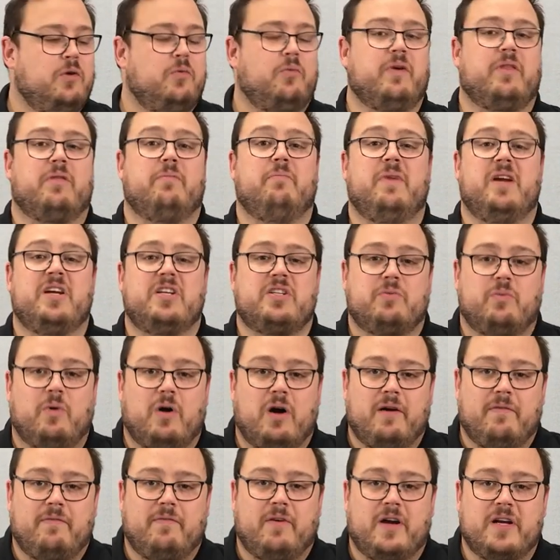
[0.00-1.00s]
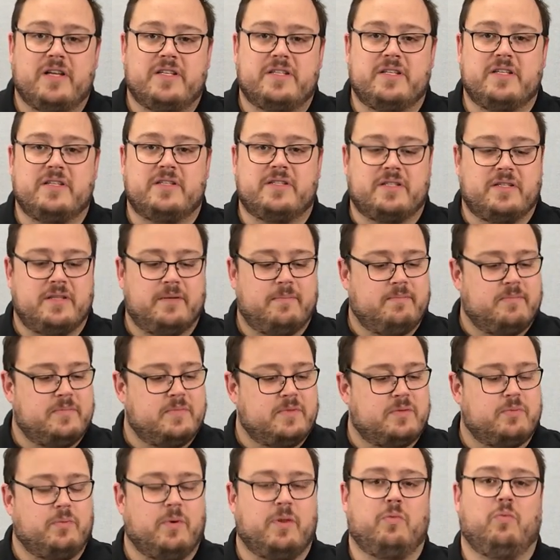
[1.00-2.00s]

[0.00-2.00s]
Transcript: with mesh Wi-Fi systems,